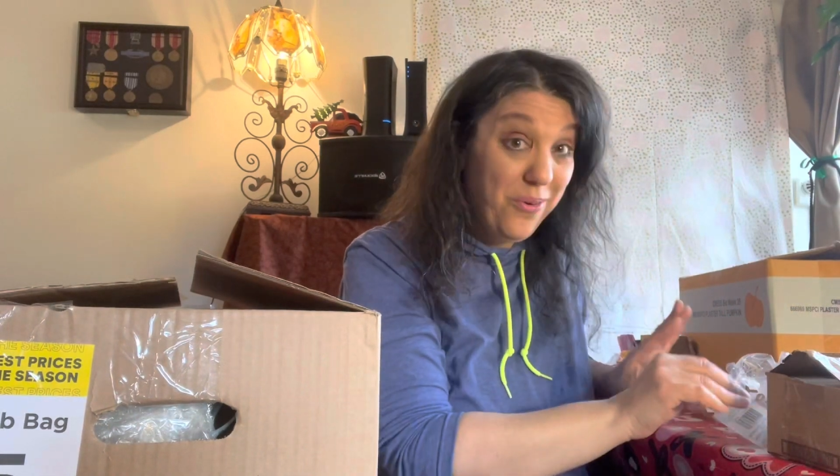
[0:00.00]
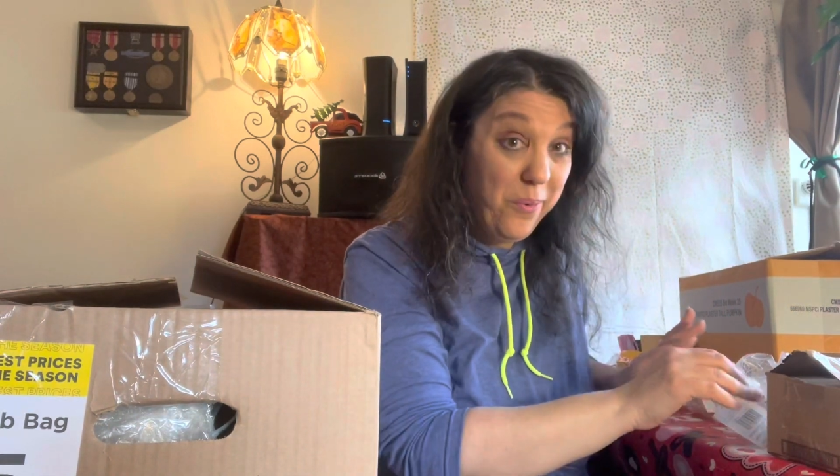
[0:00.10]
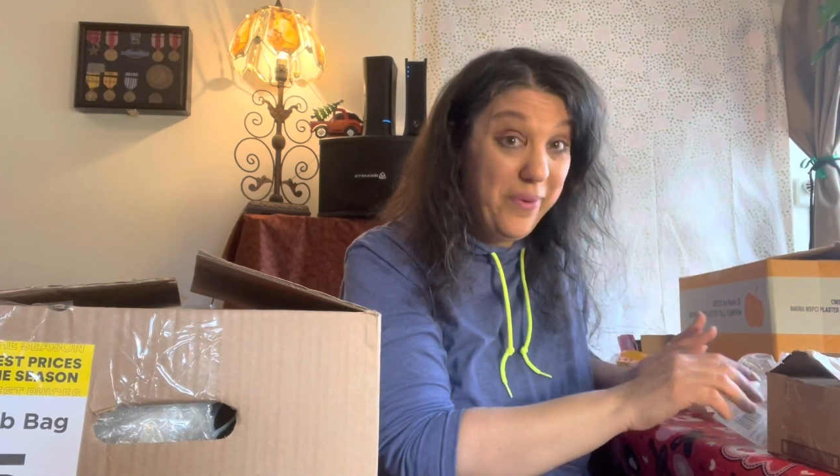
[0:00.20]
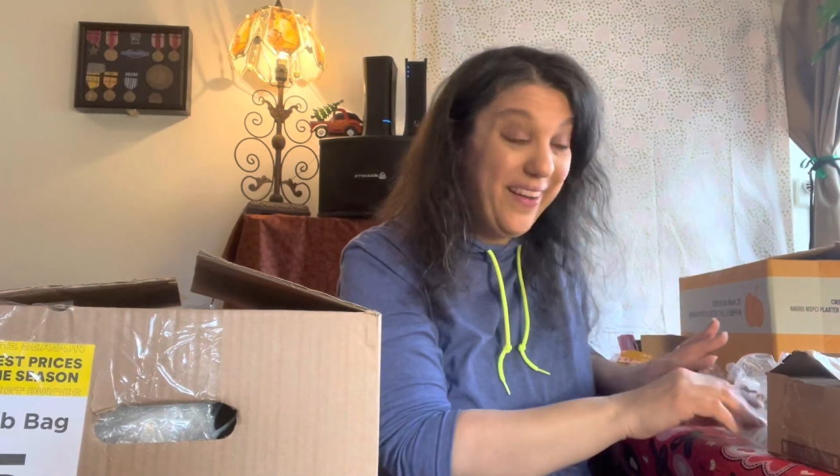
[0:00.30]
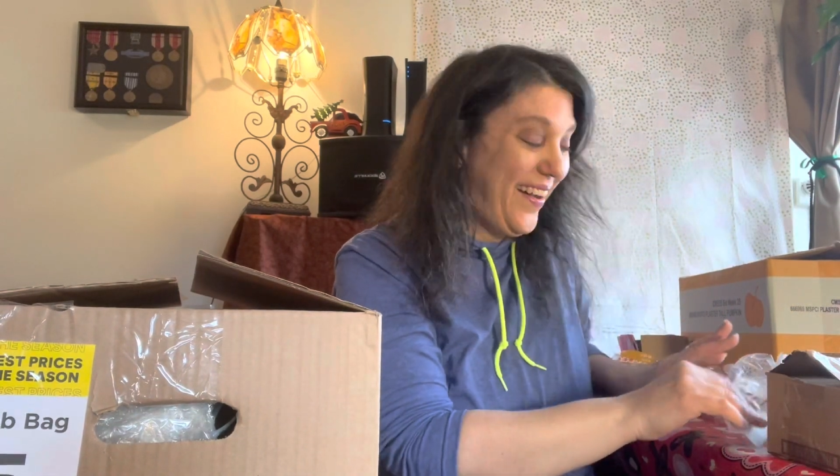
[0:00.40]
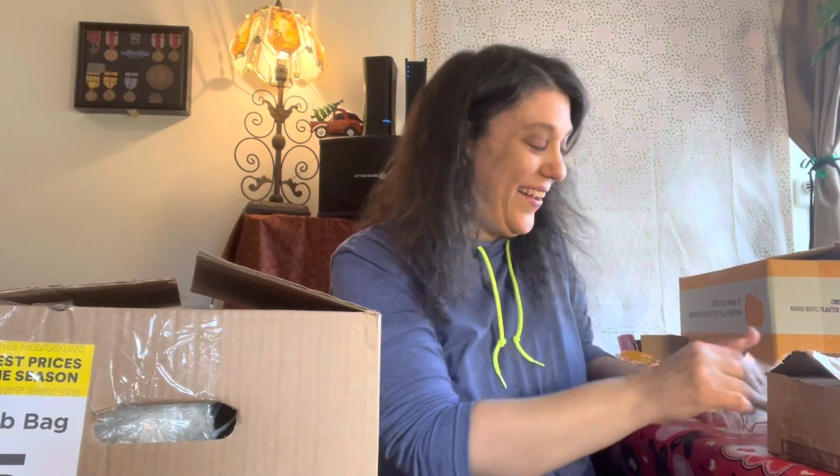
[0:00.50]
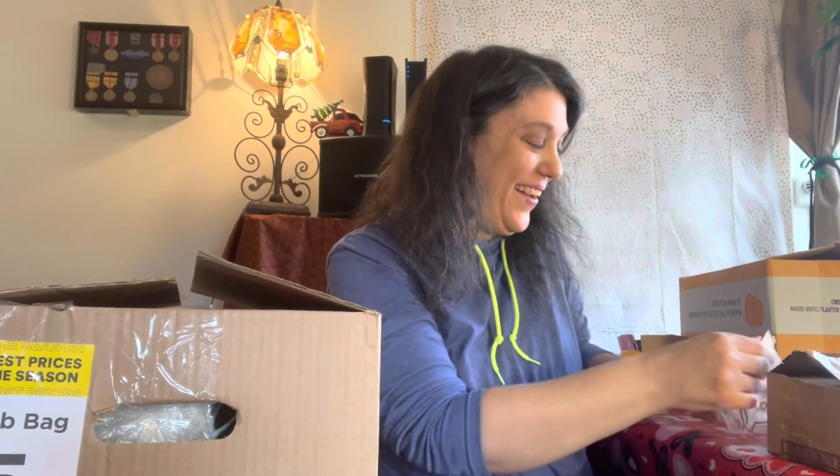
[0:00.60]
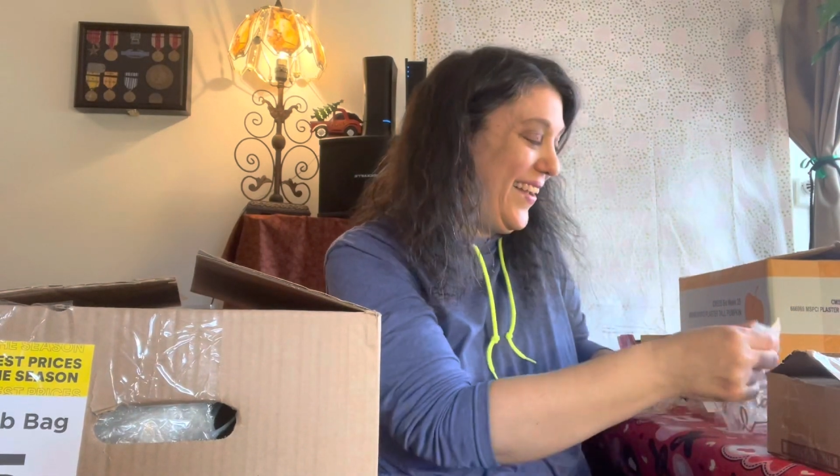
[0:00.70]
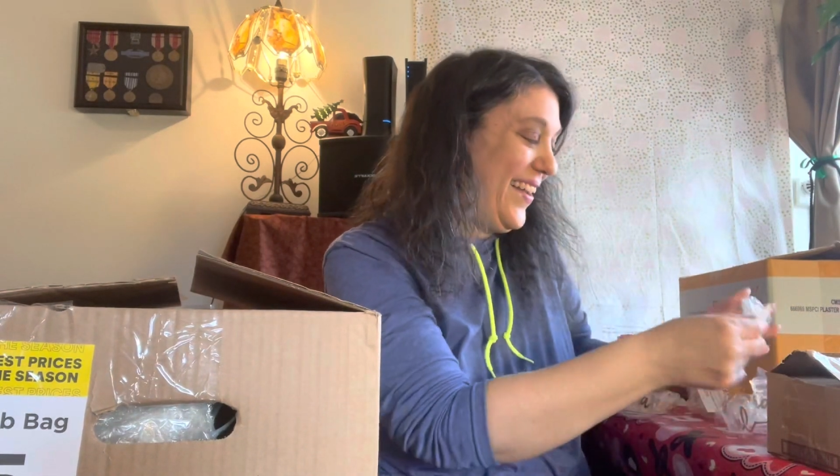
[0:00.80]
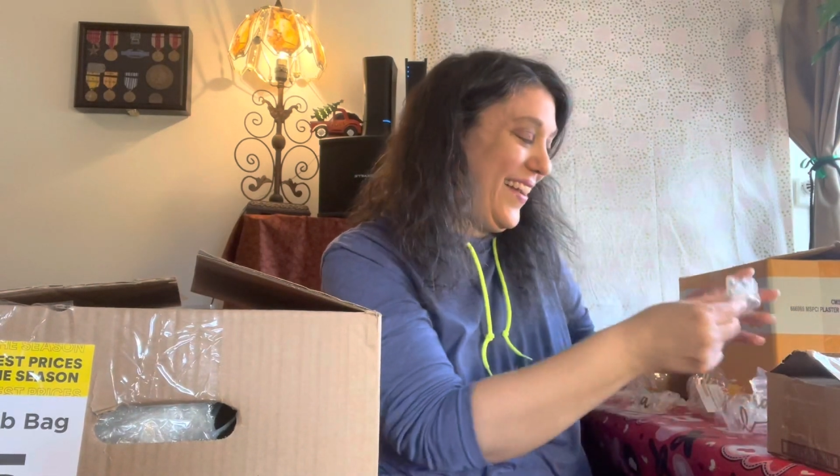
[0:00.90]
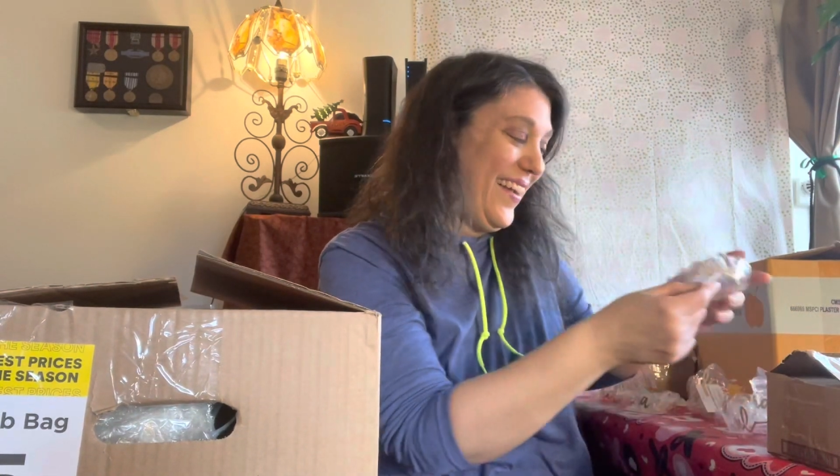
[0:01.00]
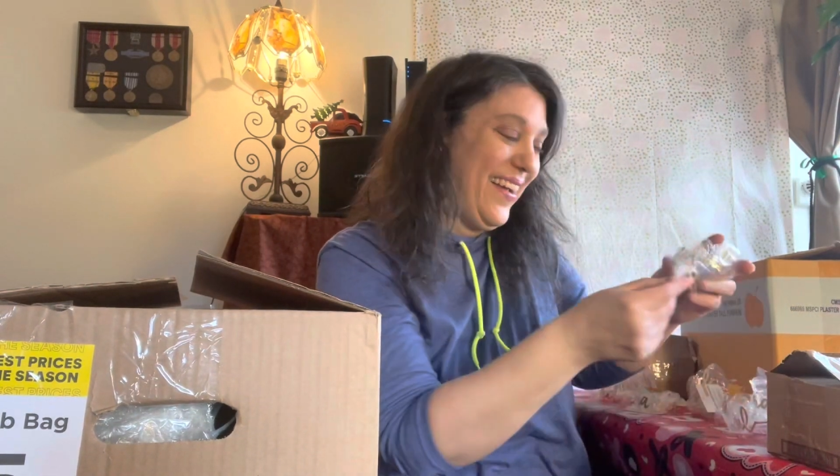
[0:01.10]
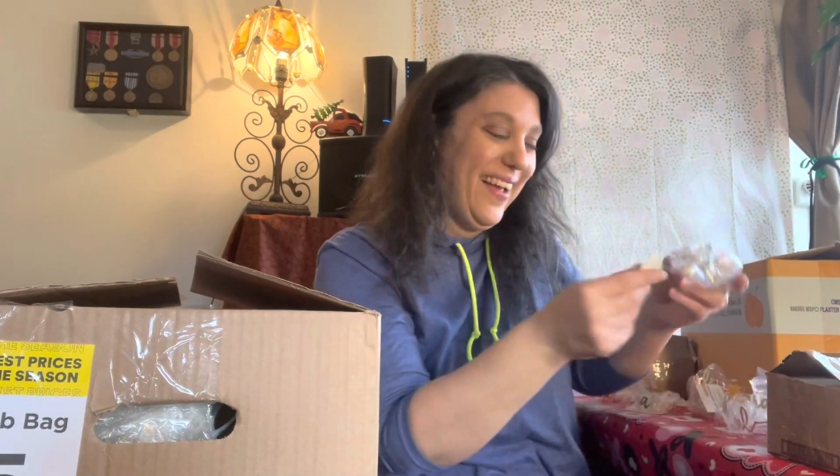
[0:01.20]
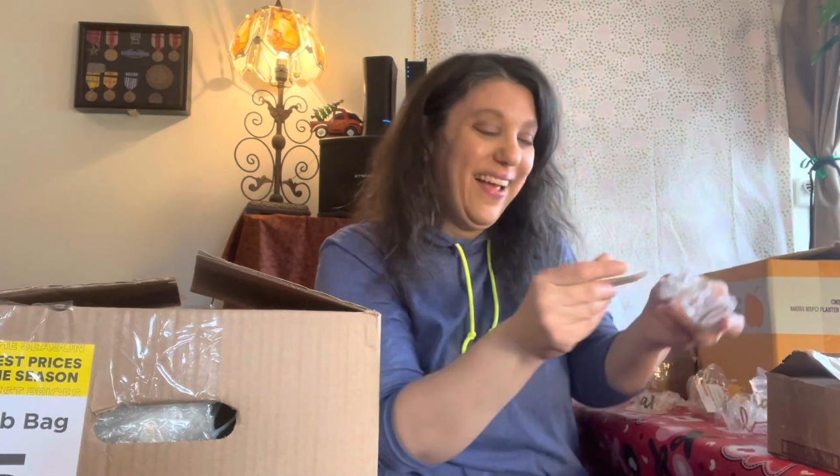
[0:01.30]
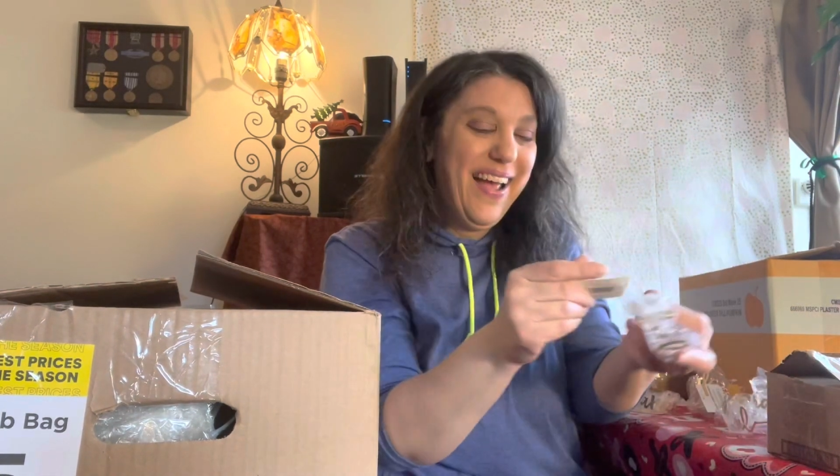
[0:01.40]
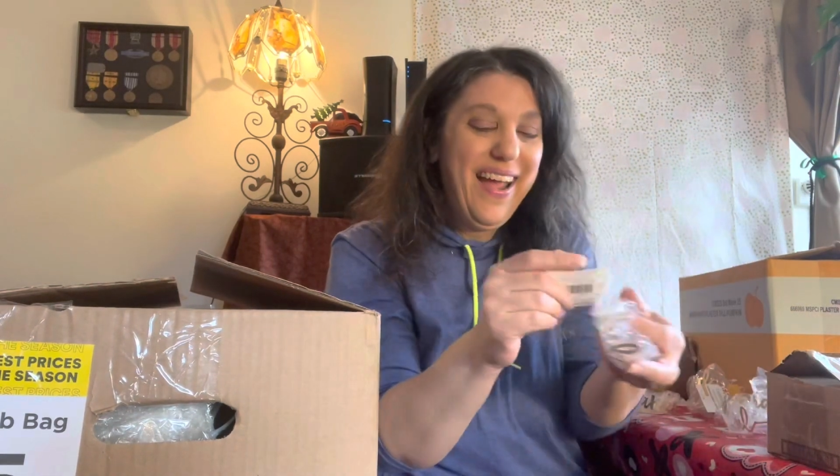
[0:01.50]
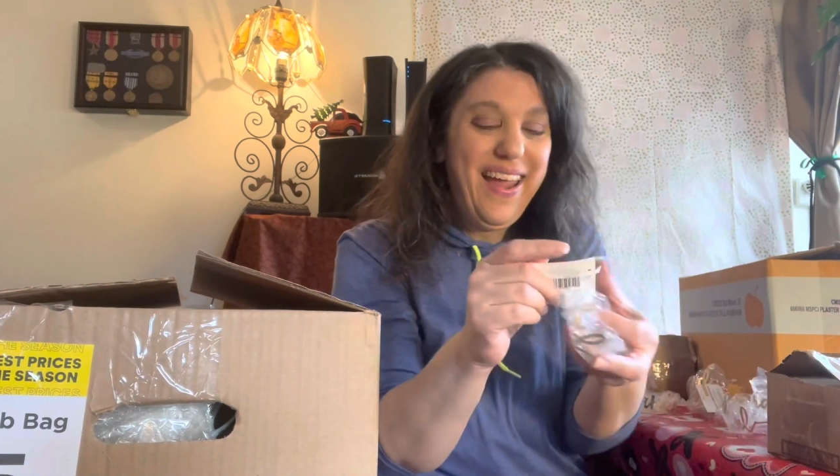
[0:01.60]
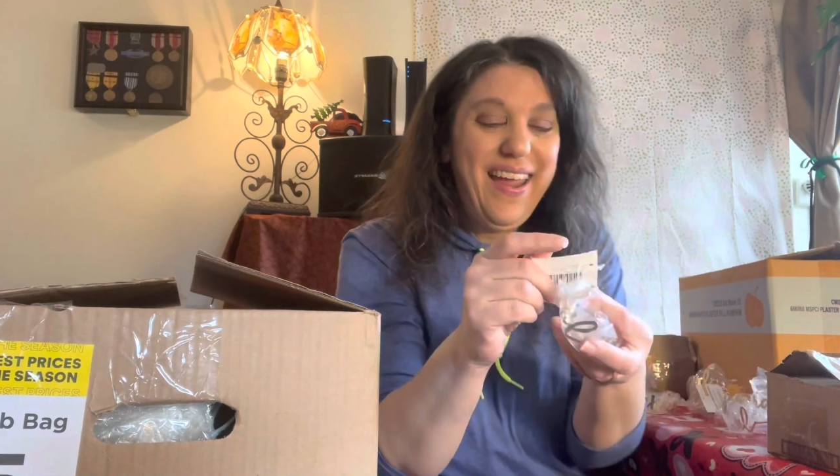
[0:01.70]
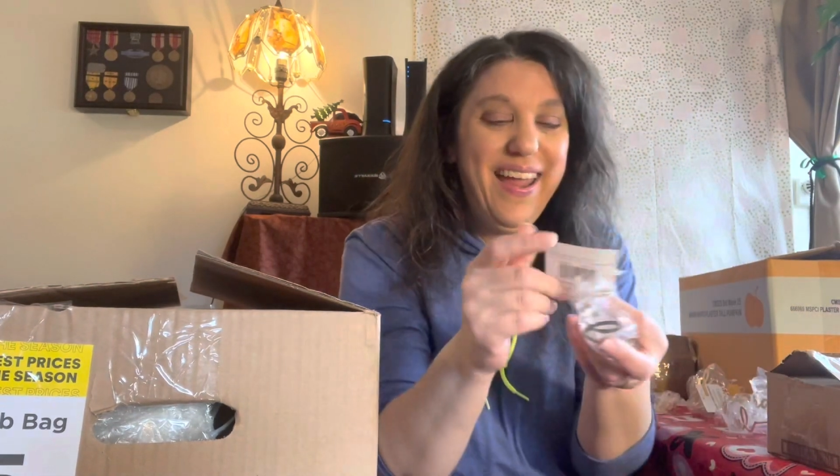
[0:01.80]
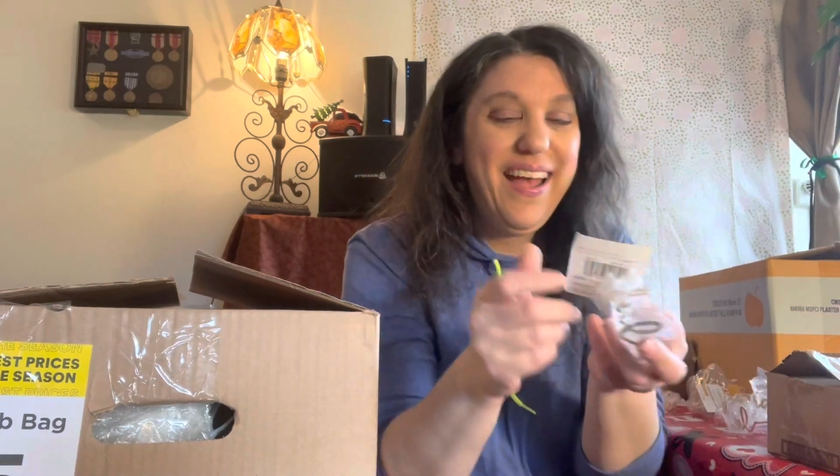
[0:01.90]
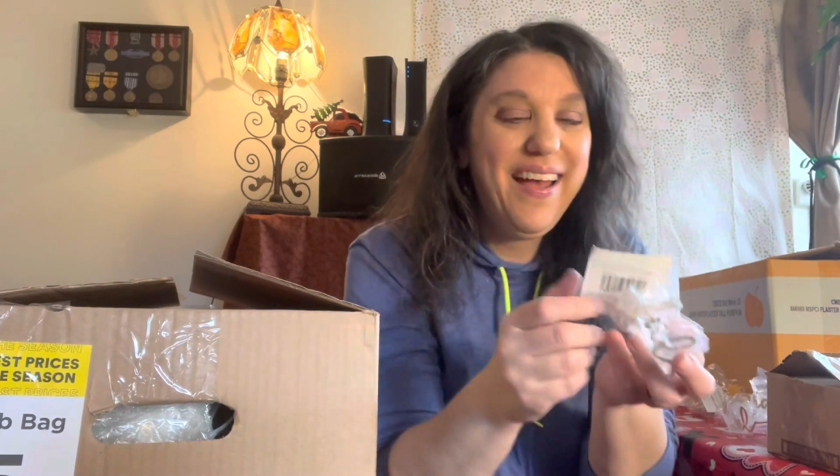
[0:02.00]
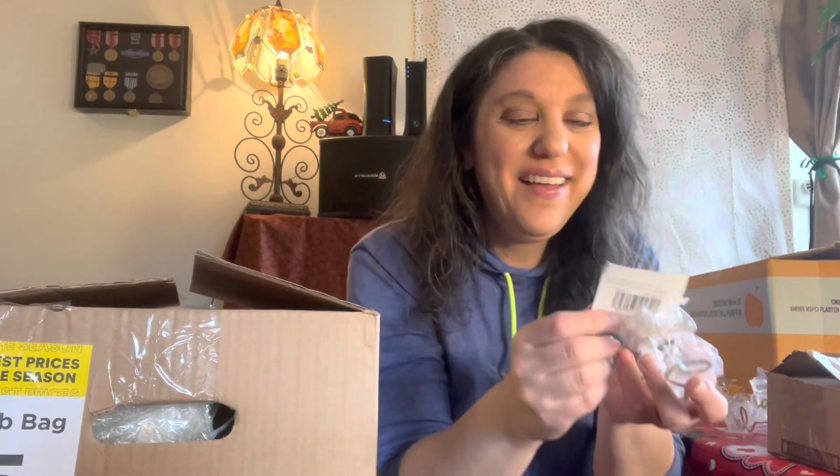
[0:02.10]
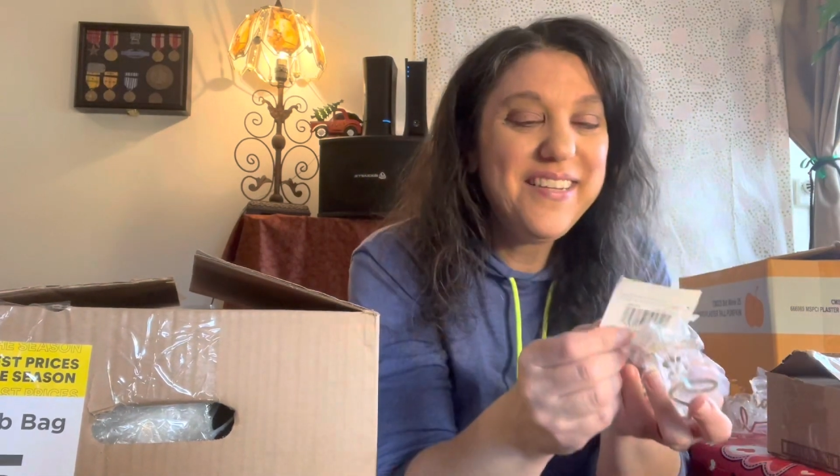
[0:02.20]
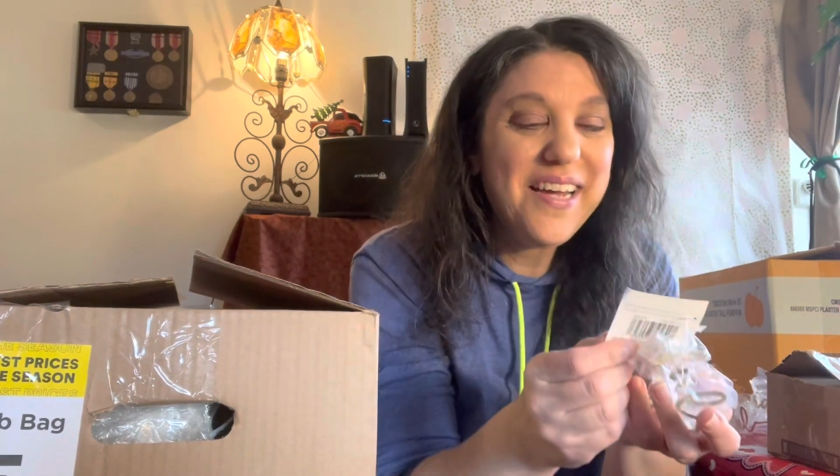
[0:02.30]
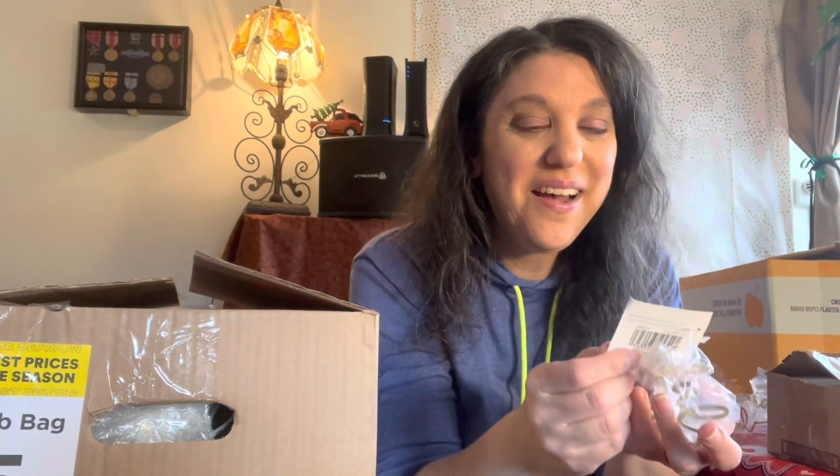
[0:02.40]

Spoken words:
Oh my God. And